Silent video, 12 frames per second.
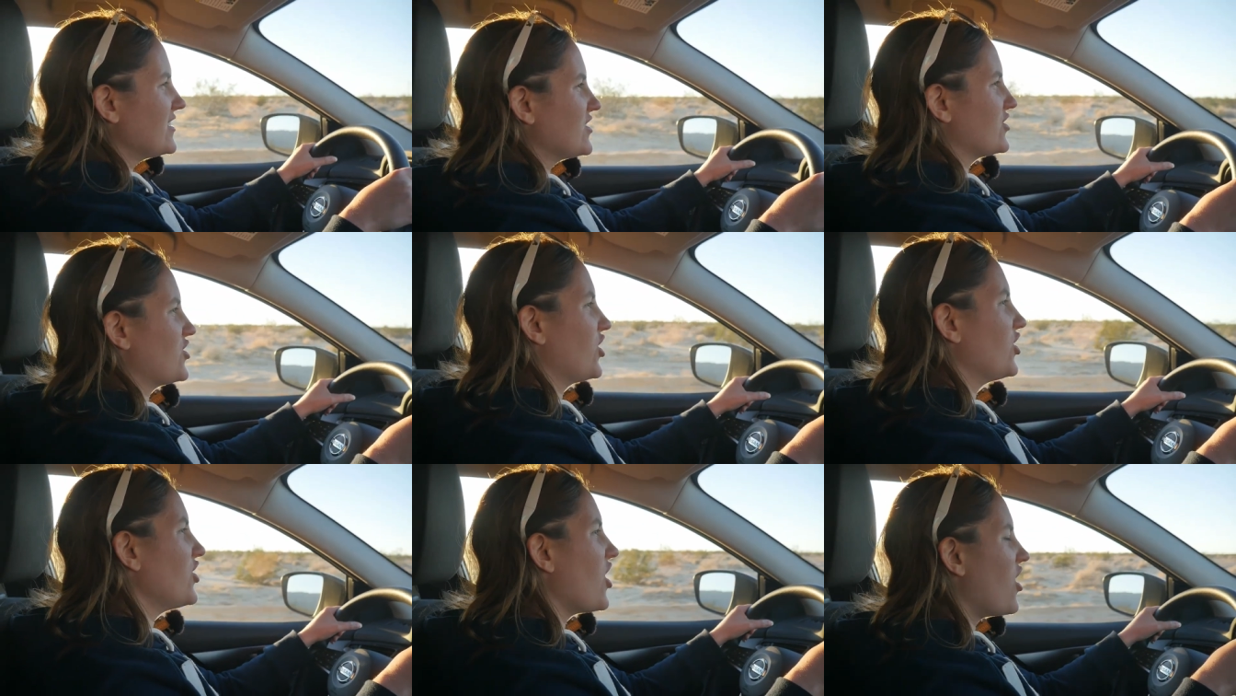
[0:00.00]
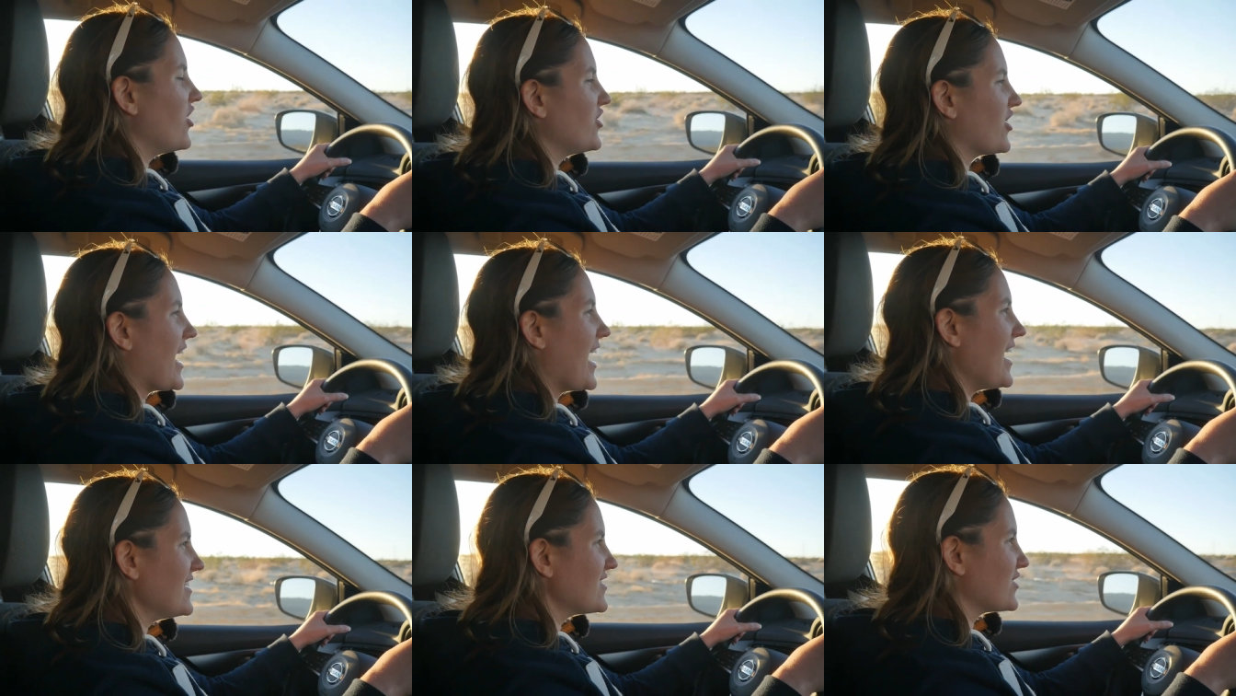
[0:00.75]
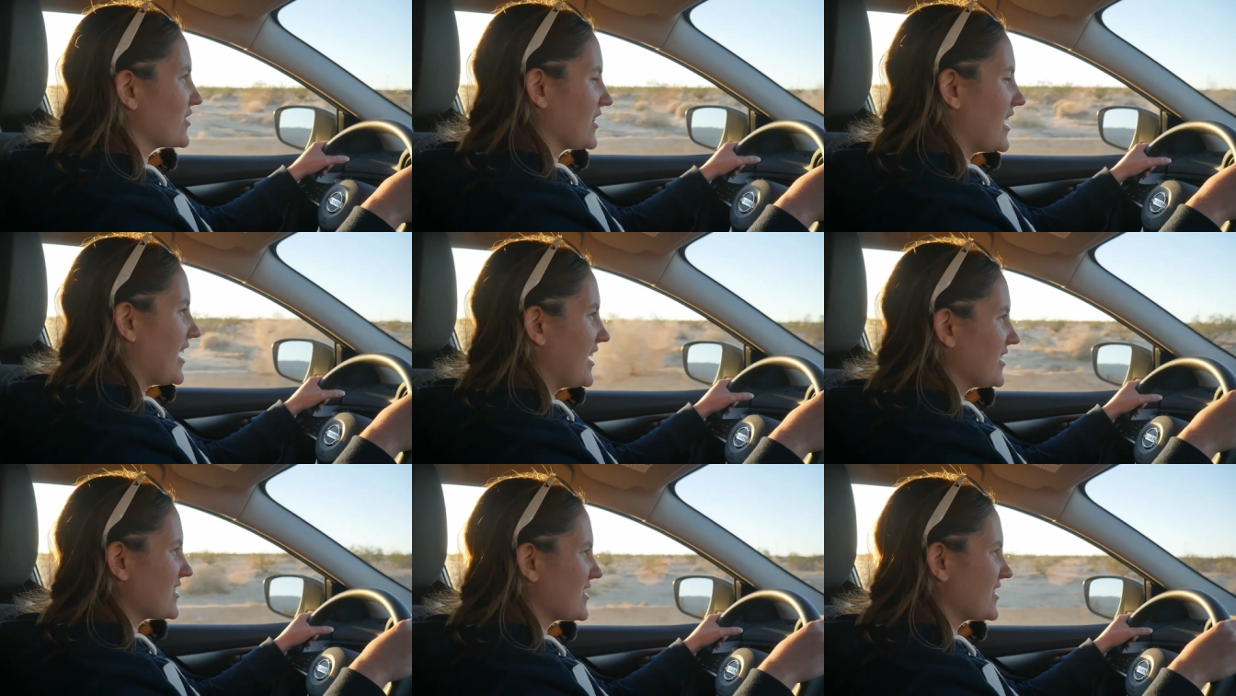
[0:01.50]
to turn on your hazard
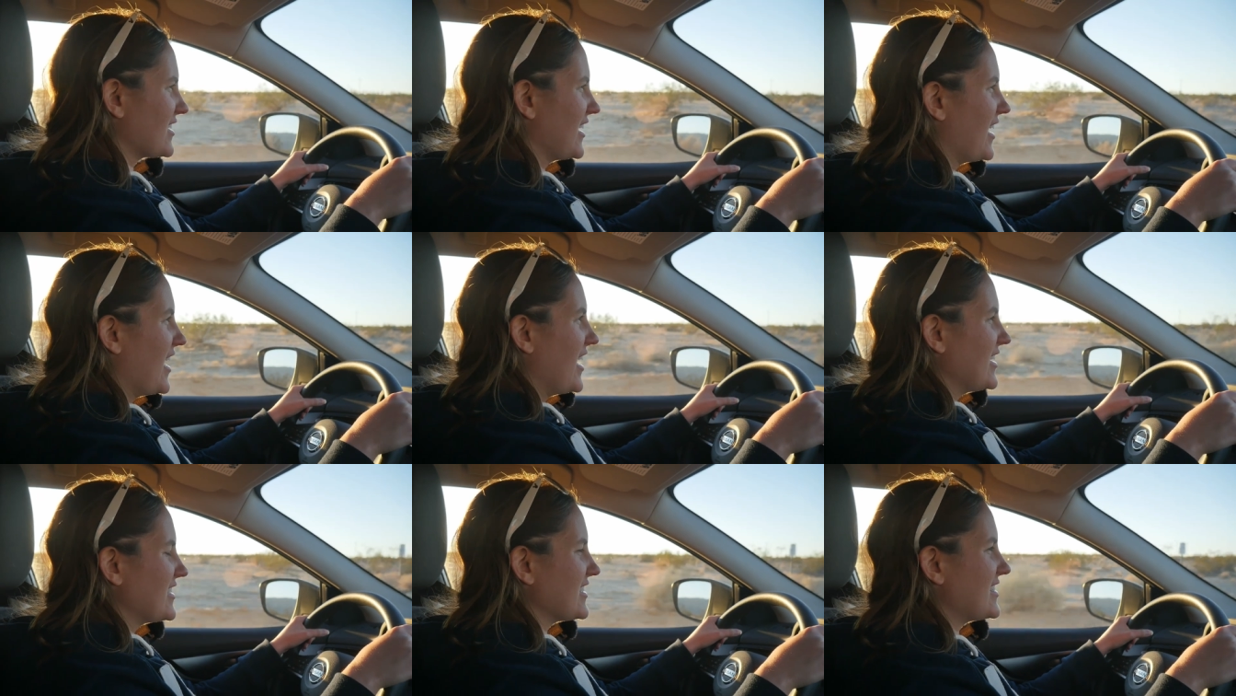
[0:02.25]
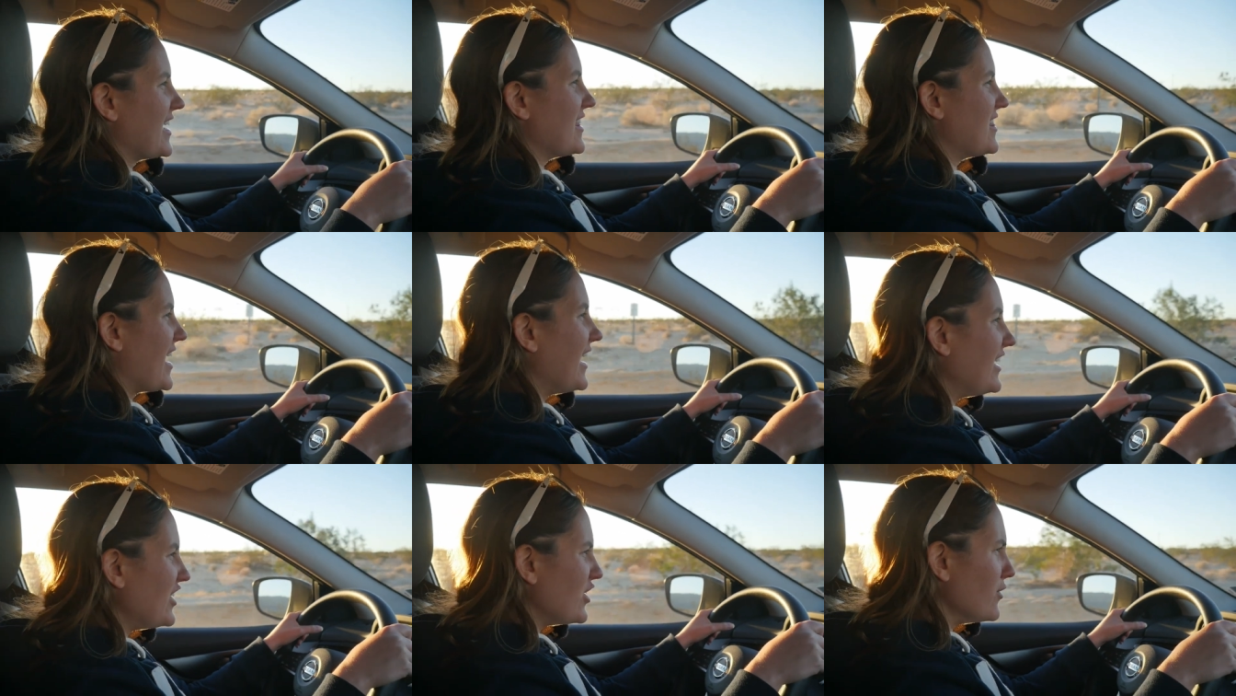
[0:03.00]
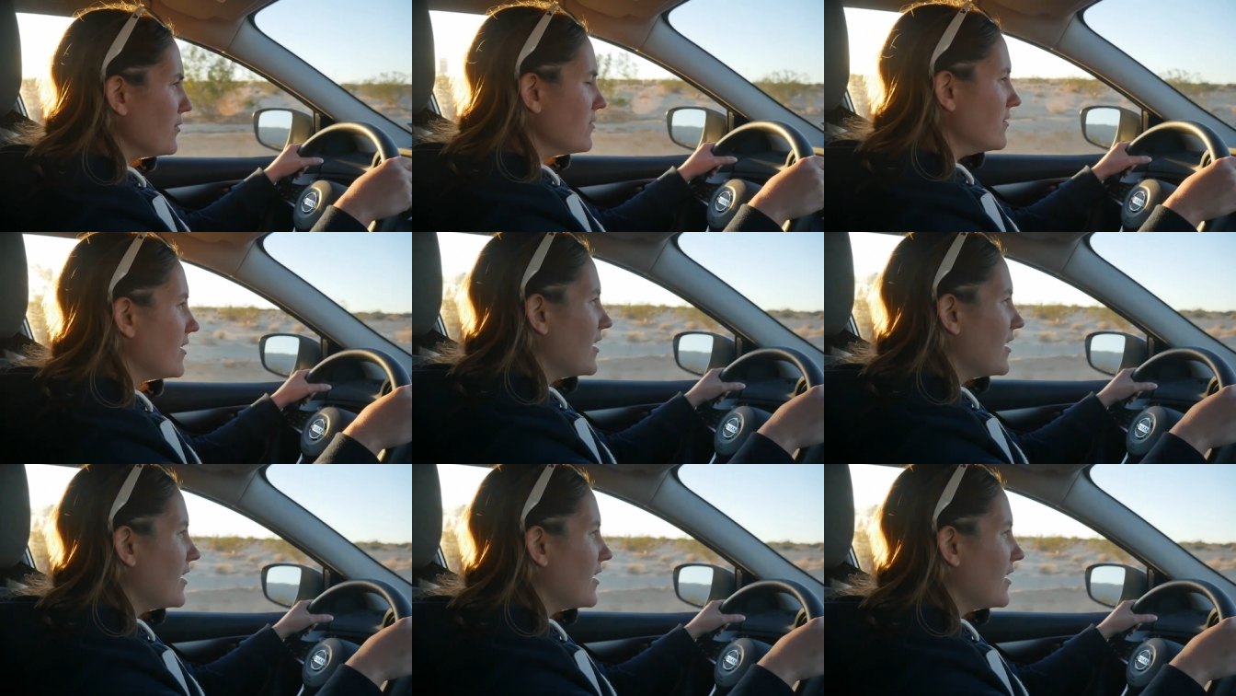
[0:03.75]
lights to say thank you,